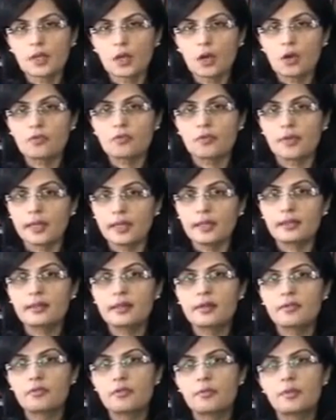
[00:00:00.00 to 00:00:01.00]
of health
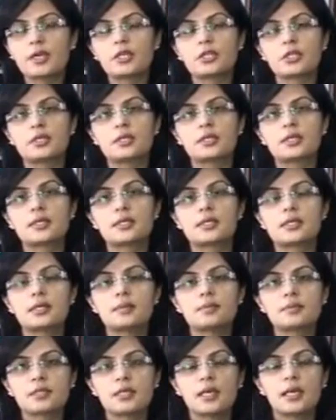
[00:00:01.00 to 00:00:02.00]
information
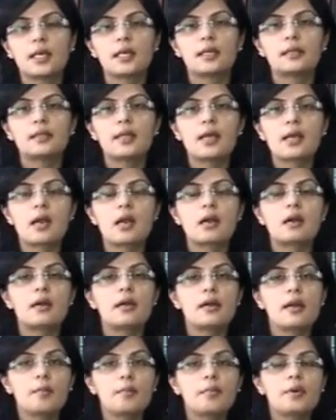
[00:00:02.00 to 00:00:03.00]
systems, there are a
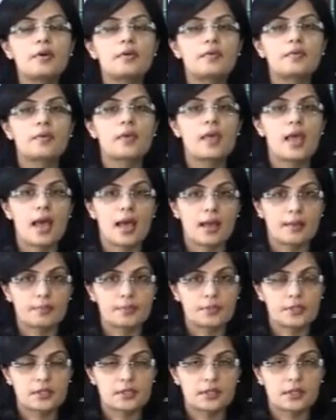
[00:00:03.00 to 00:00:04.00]
number of
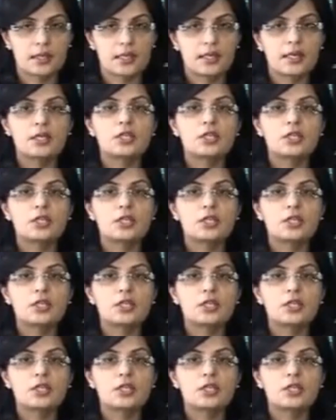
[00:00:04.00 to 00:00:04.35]
gaps in